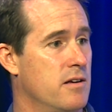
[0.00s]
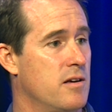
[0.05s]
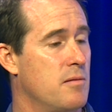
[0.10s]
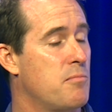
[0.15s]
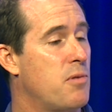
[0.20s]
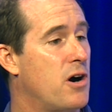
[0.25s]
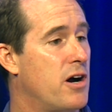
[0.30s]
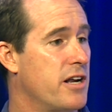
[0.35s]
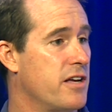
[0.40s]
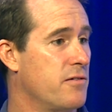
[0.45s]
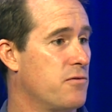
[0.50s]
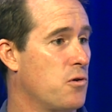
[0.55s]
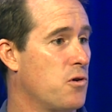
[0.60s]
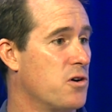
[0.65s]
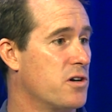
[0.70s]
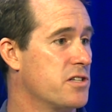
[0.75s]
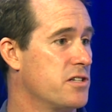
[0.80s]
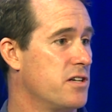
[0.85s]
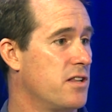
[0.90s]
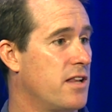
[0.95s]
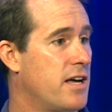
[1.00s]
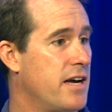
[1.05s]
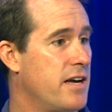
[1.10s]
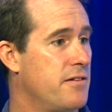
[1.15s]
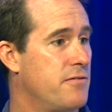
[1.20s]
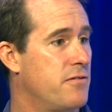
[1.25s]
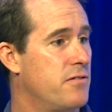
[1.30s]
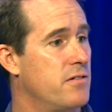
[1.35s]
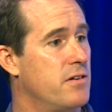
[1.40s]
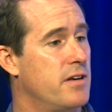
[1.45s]
body of work to
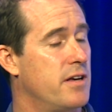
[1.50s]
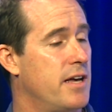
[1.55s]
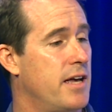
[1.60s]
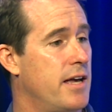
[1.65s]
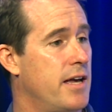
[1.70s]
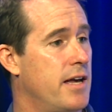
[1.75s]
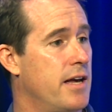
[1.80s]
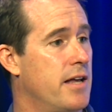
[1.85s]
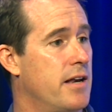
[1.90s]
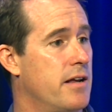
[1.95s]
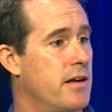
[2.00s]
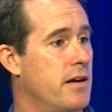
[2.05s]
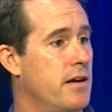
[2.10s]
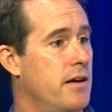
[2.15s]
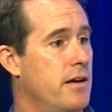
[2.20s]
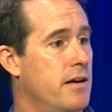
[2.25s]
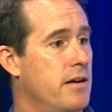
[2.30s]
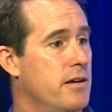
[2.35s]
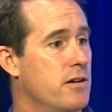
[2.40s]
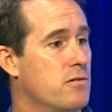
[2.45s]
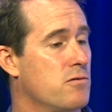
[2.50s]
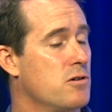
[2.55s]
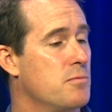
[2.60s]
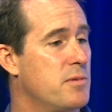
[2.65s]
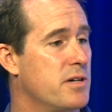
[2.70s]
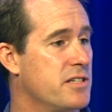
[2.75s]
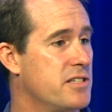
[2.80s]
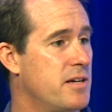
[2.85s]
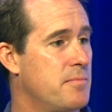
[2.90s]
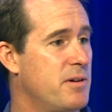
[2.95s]
life in a group
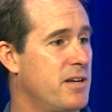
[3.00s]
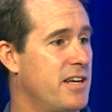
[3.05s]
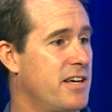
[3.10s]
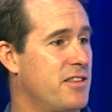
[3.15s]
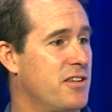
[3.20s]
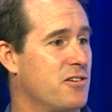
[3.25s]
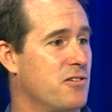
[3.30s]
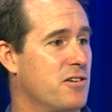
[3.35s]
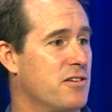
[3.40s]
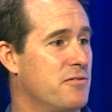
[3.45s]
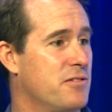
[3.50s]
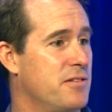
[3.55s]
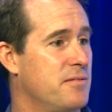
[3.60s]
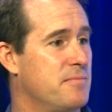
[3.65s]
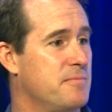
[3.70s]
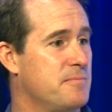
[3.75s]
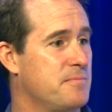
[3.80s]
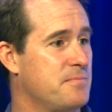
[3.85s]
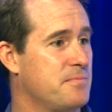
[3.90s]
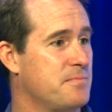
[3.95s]
exhibit at the Griffin.